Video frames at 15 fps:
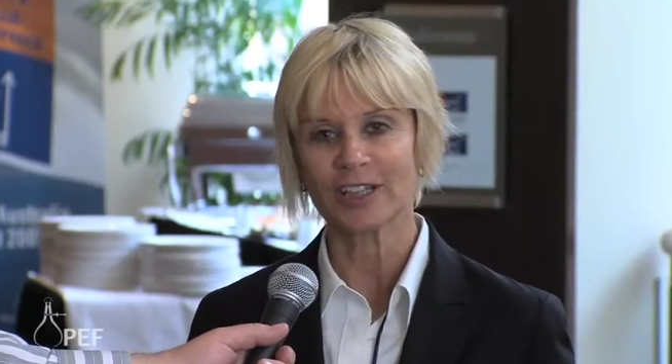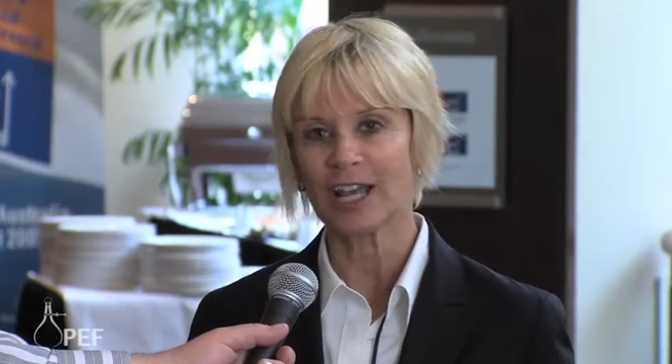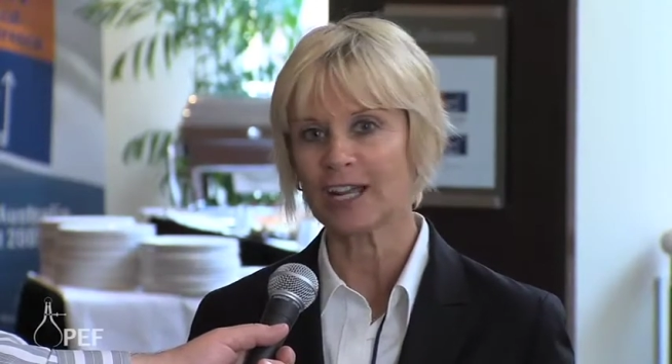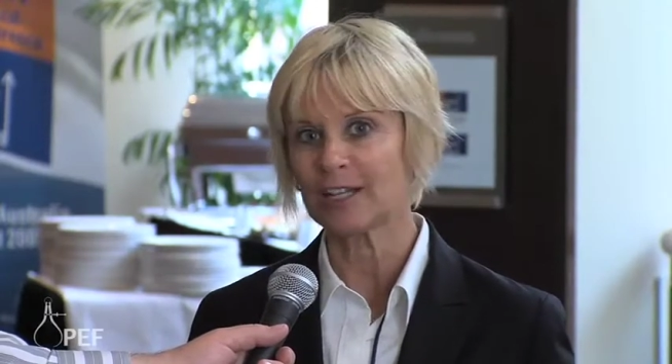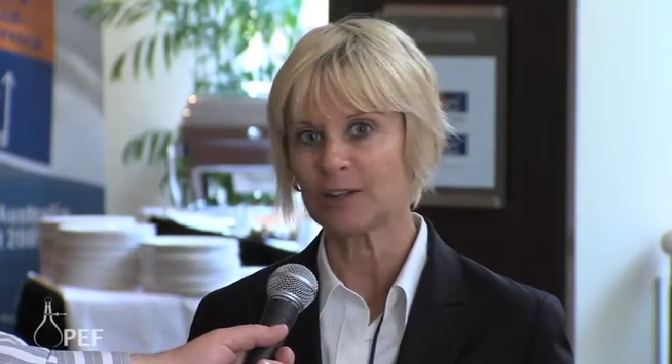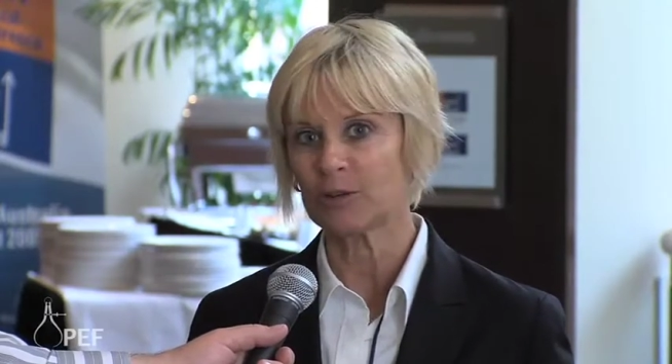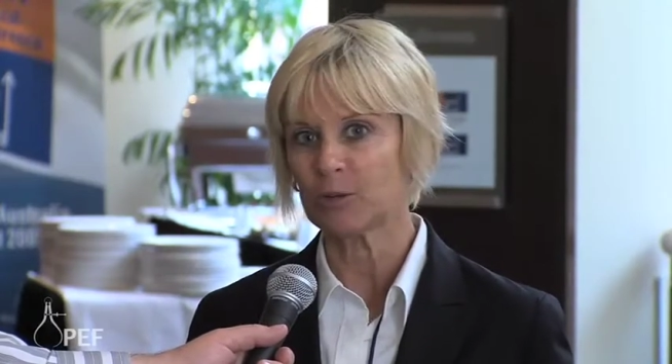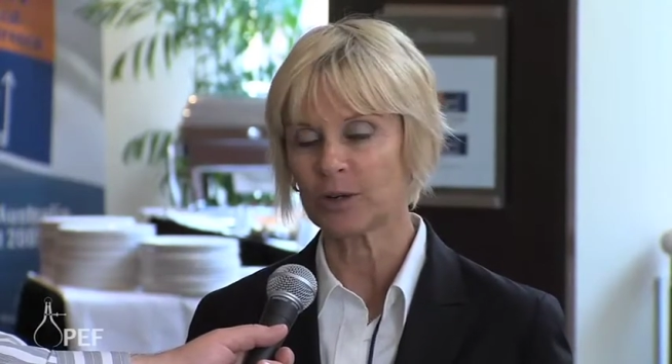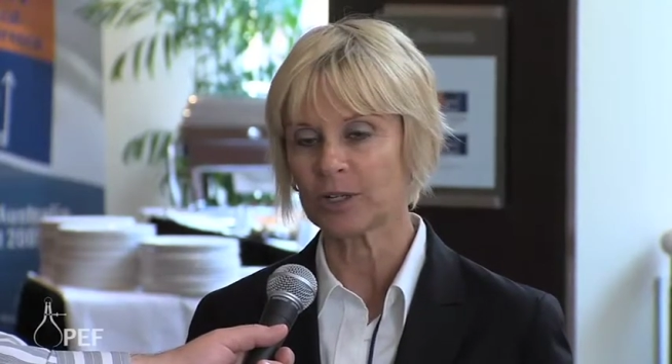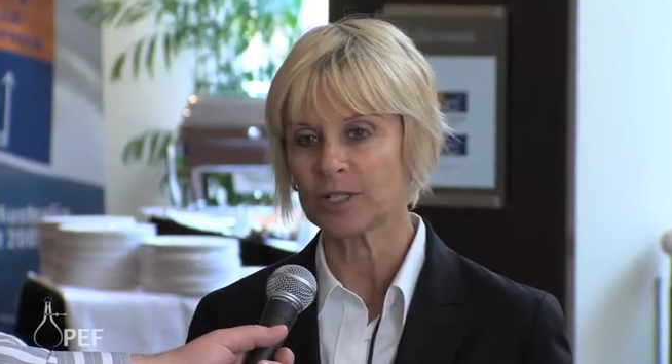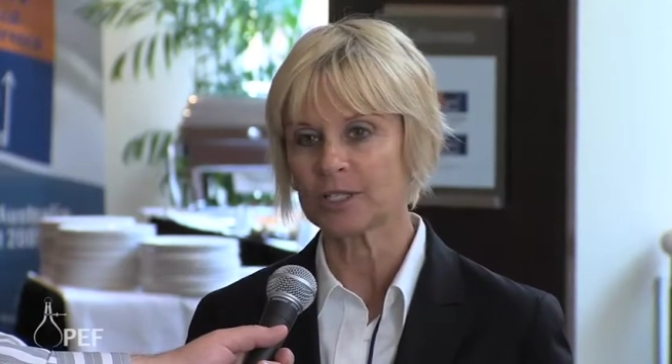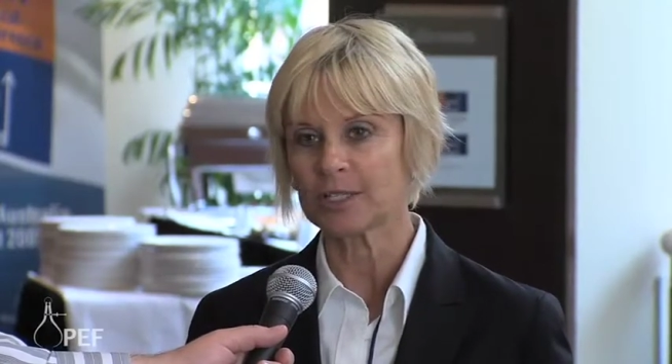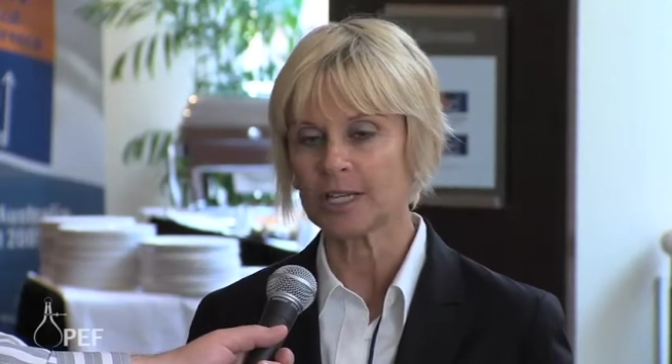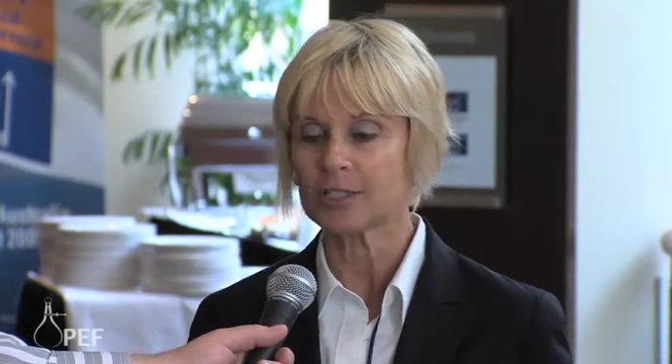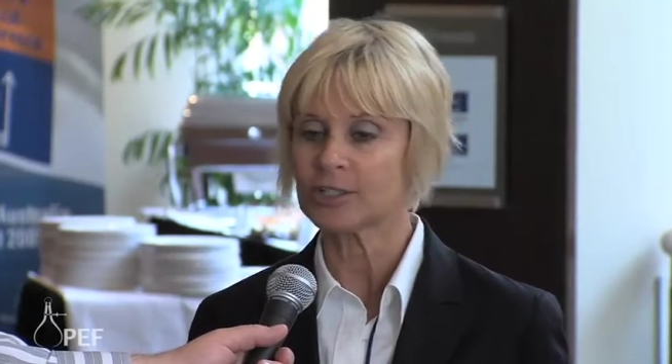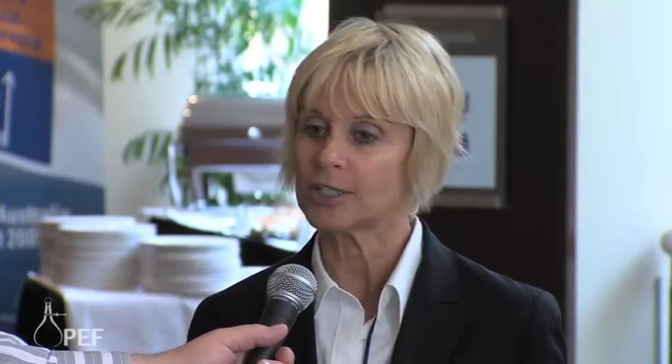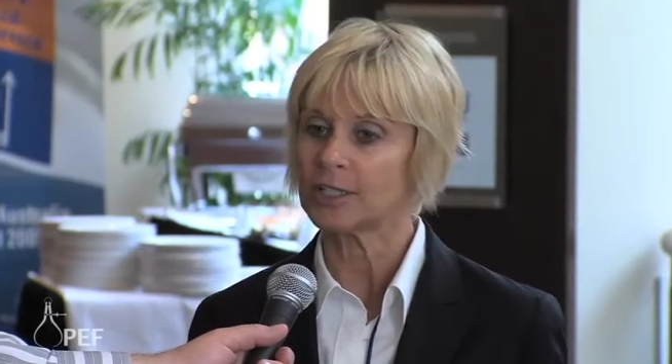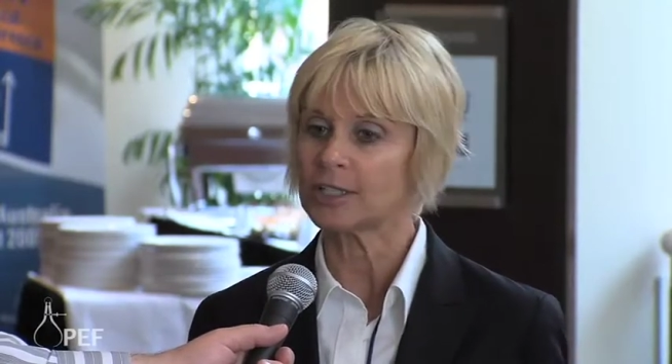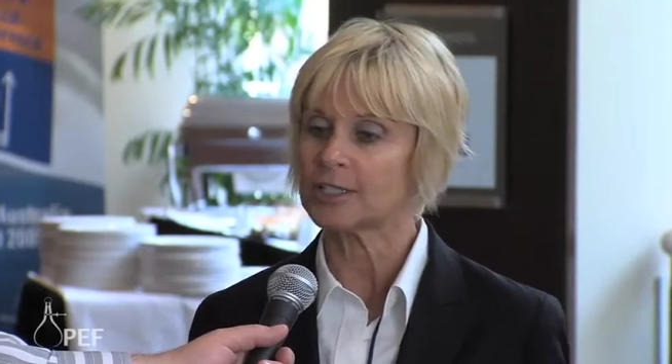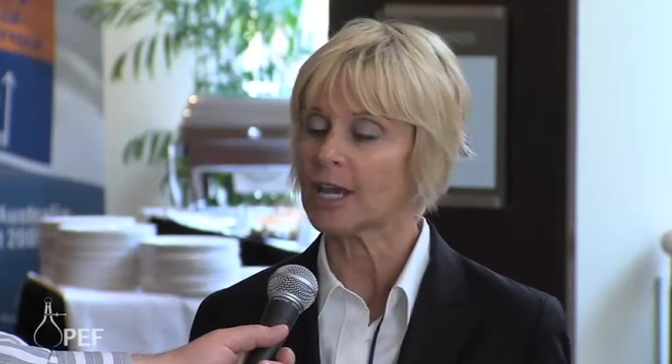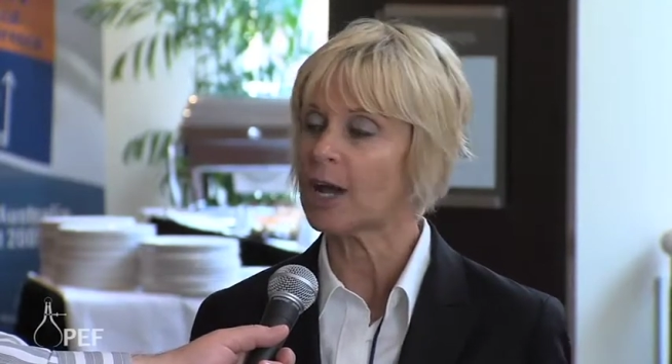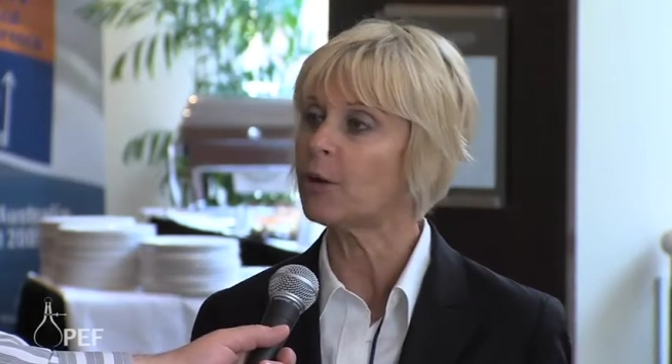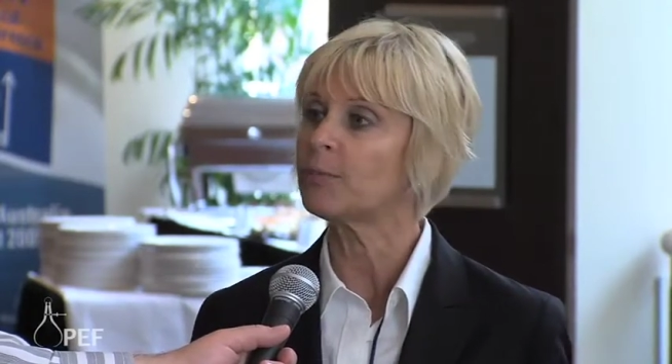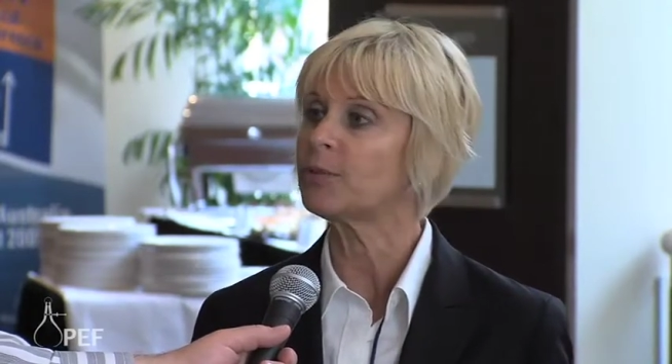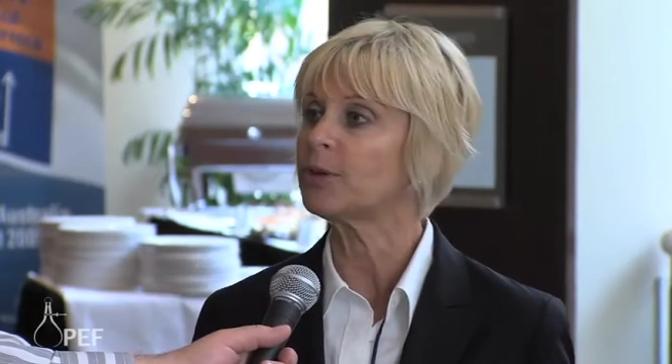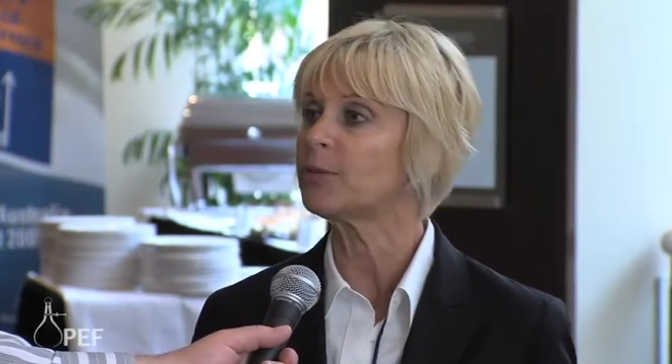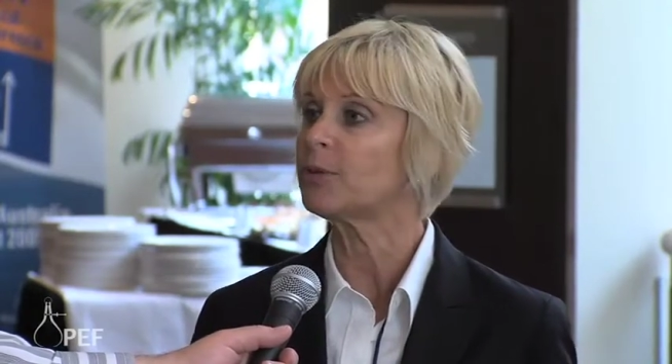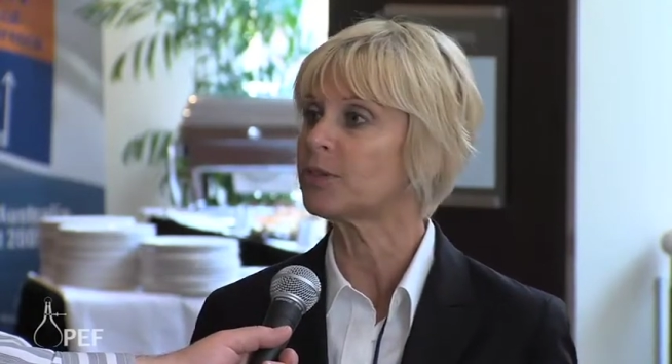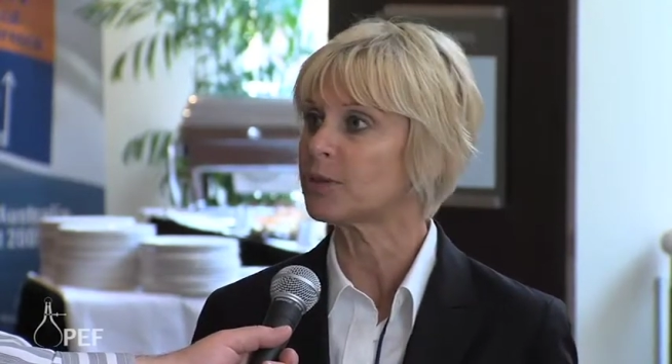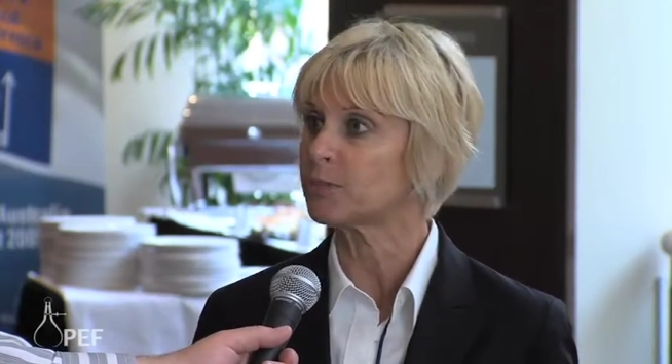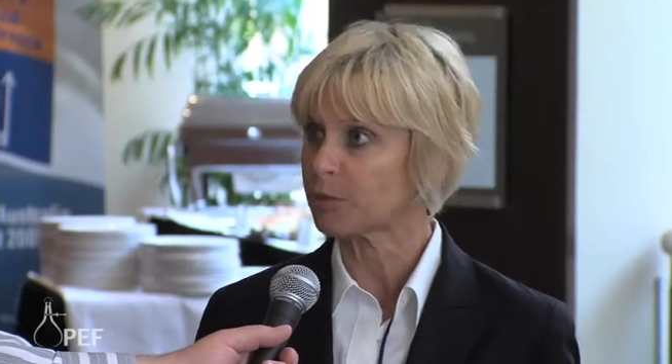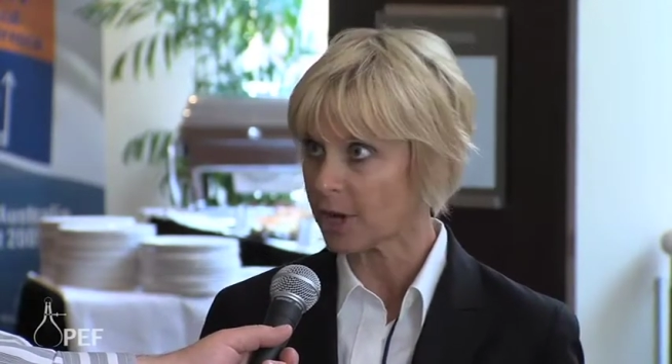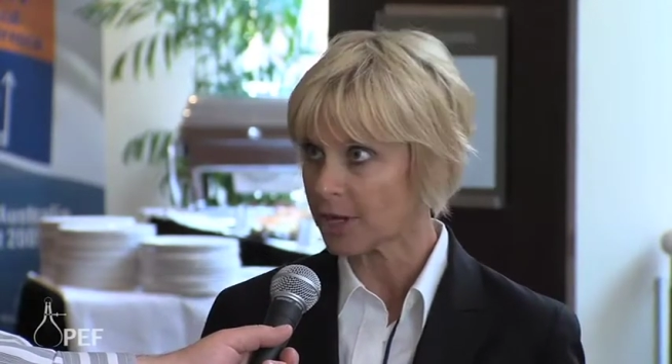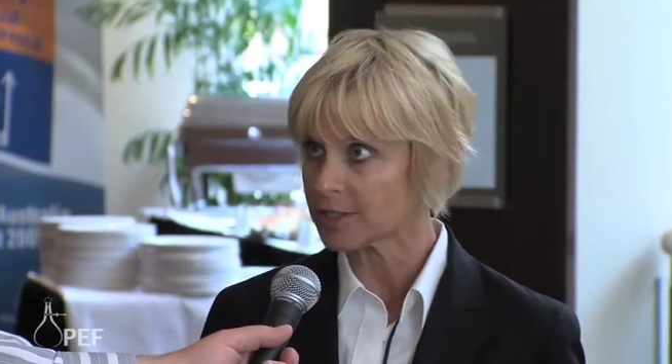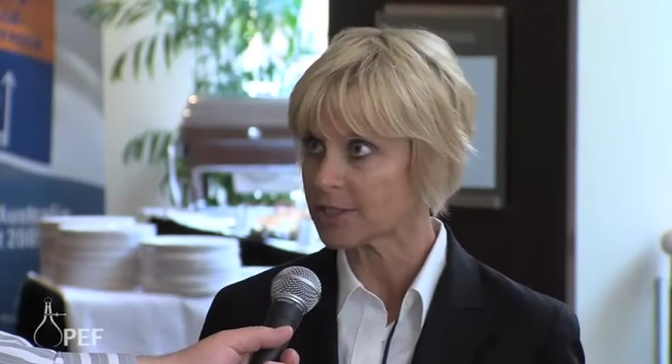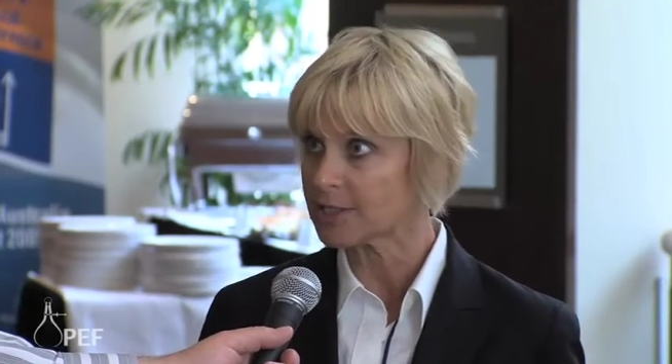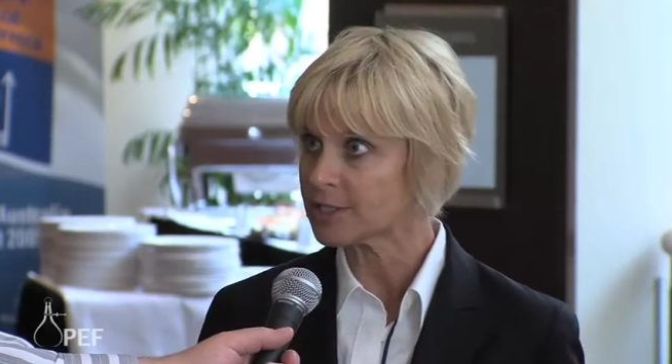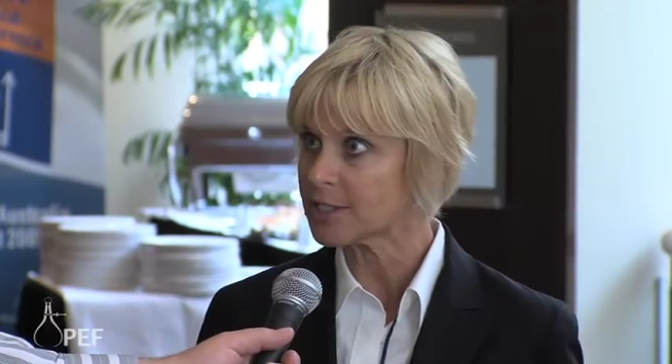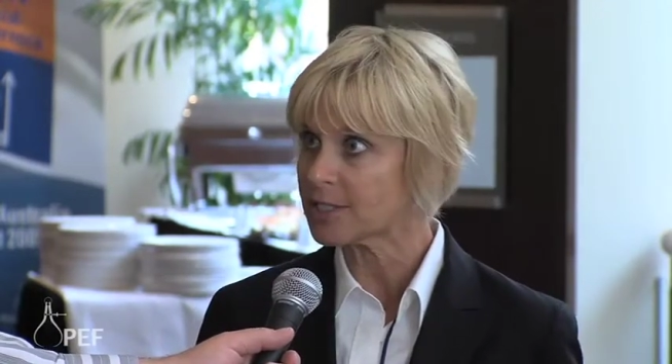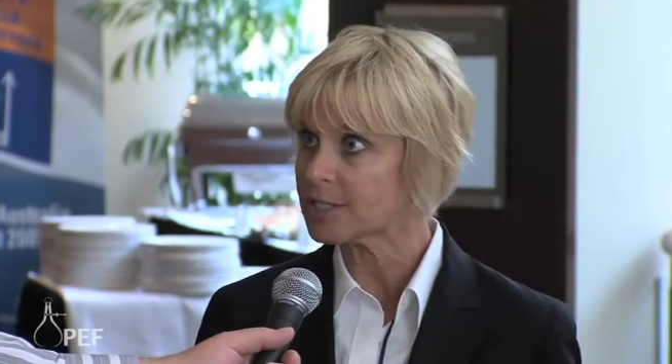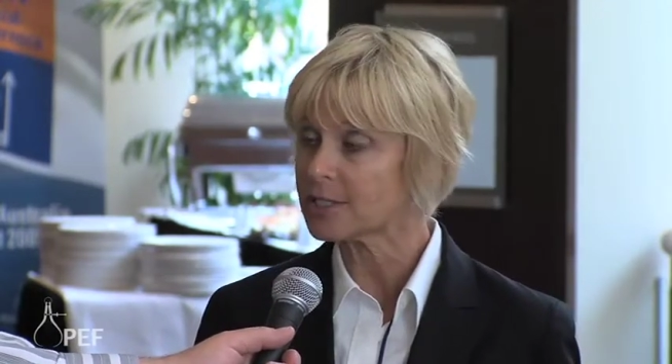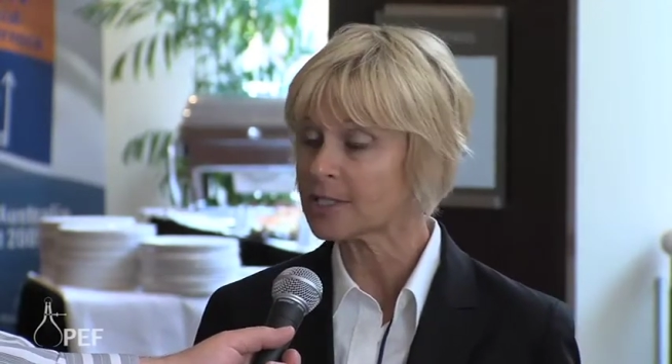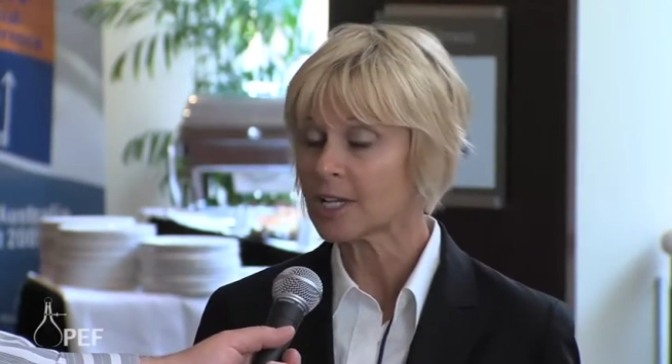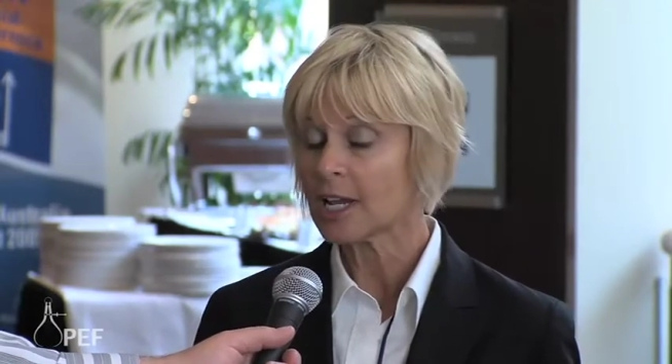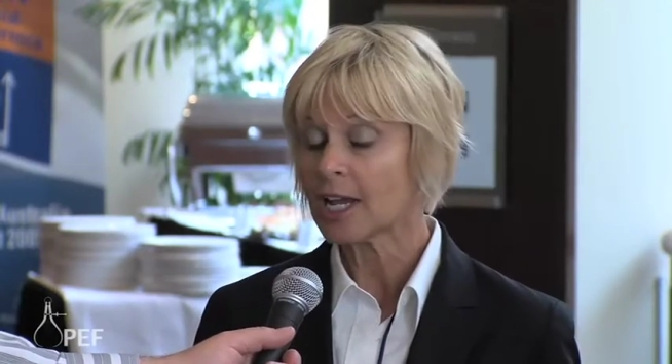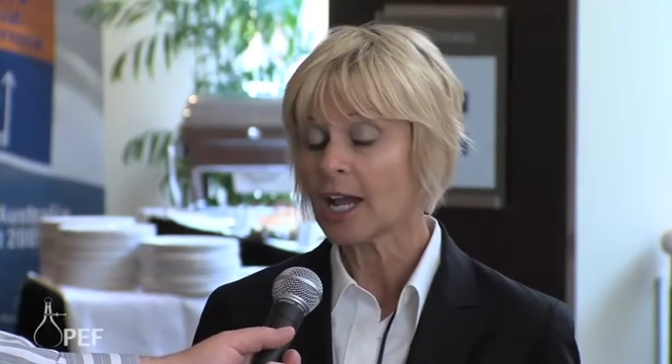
that in an organization to help you with the processes.